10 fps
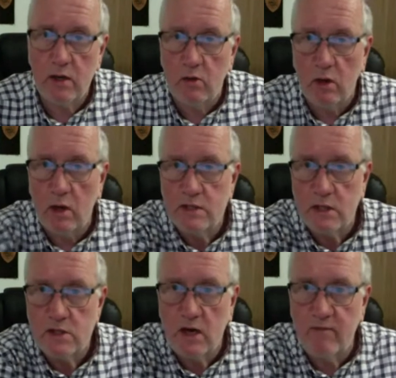although it's
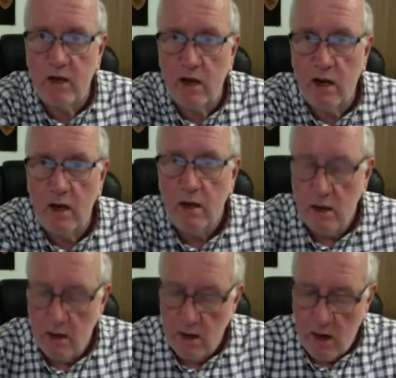actually over there,
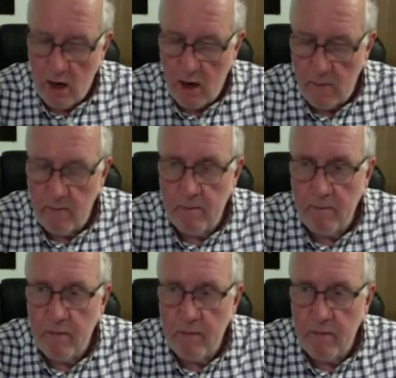and